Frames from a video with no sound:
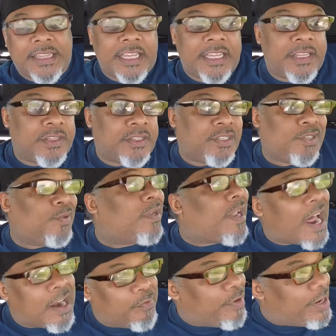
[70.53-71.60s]
used to. A
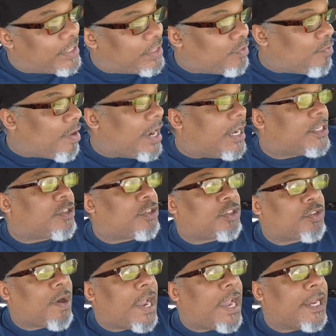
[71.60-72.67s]
lot of restaurants are
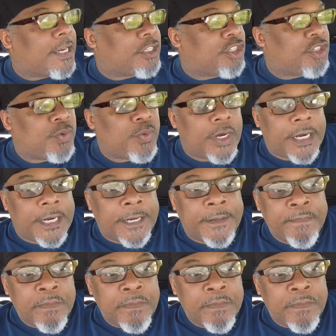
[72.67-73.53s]
trying to, uh,